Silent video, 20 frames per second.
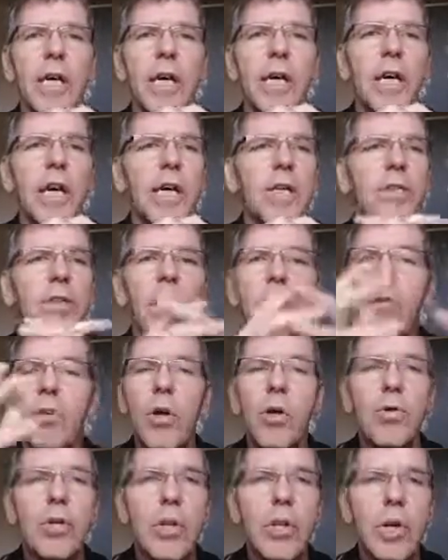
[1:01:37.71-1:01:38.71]

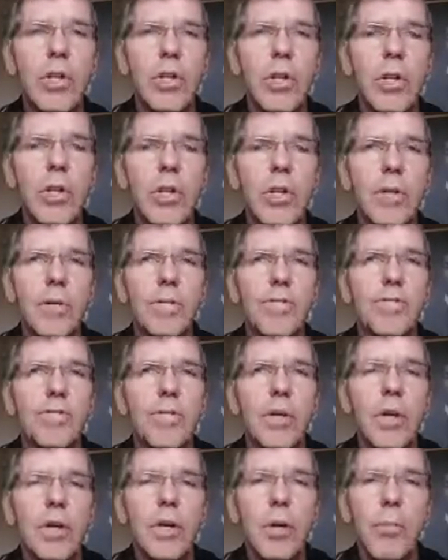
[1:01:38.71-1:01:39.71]
Download the
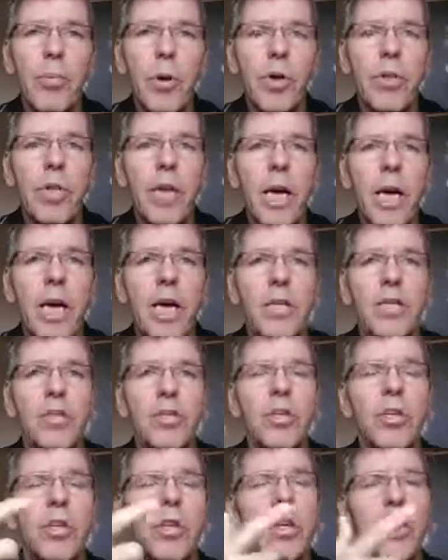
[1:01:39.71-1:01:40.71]
podcast.
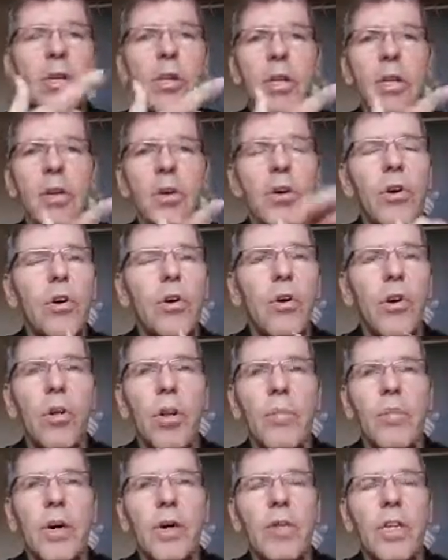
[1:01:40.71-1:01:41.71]
You can learn
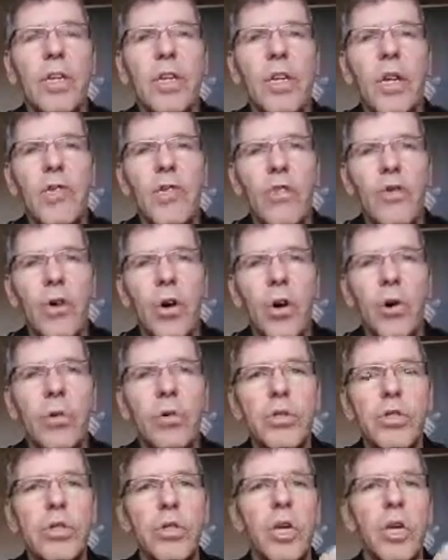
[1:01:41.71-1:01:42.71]
all about the different
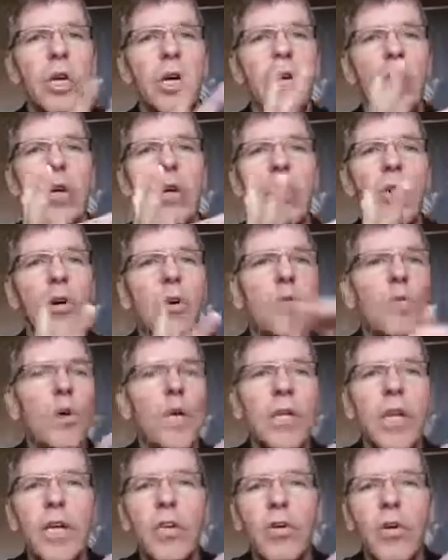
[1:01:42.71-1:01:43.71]
hosts, learn
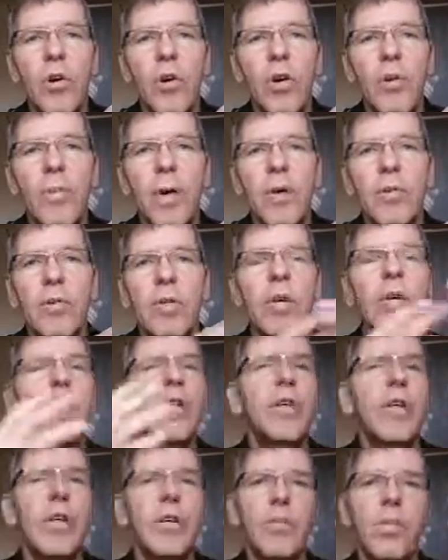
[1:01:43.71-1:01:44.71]
what they talk about.
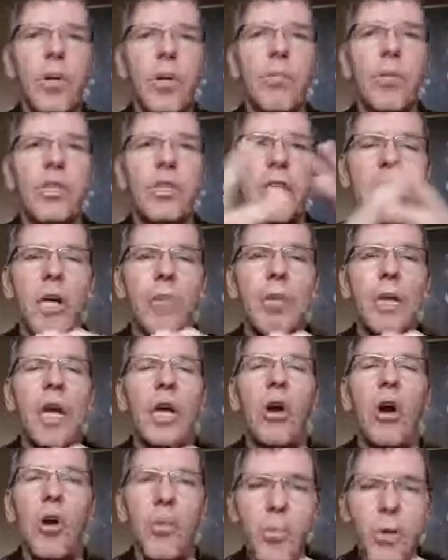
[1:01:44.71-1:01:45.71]
There is so much there. But
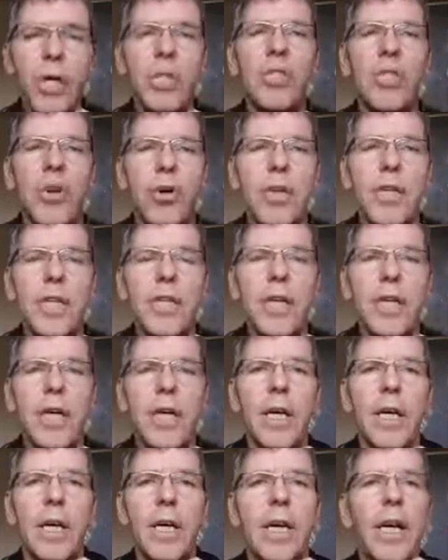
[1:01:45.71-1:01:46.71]
I hope you enjoyed it.
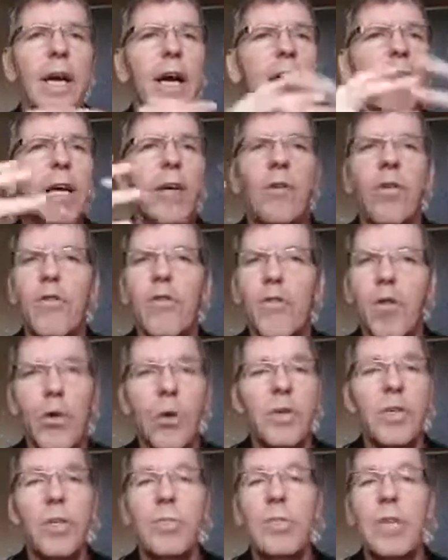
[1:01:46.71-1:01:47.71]
I look
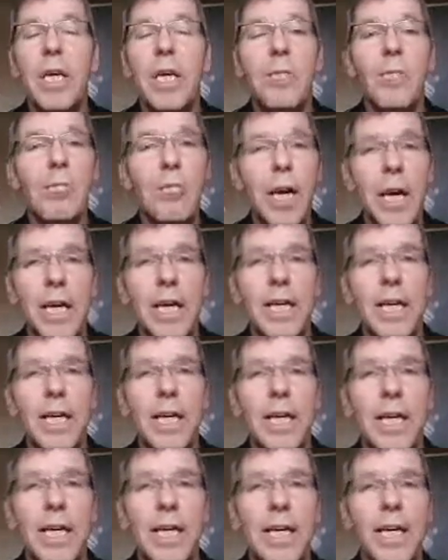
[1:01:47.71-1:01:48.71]
forward to being back,
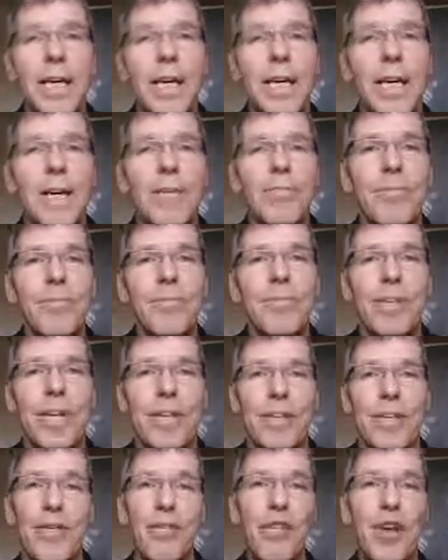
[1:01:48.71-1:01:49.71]
the
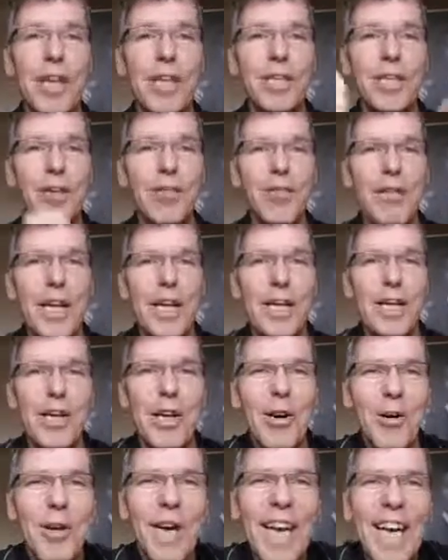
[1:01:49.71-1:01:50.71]
face of
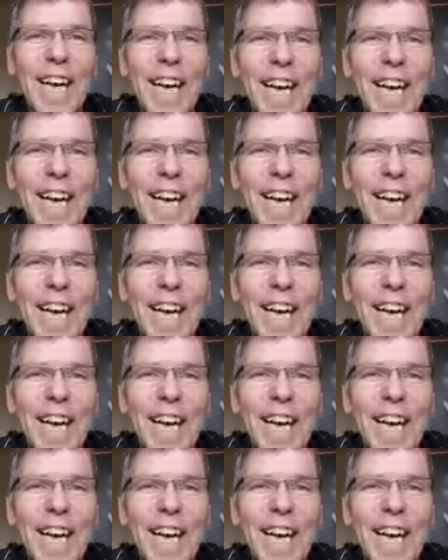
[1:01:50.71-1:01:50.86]
radio.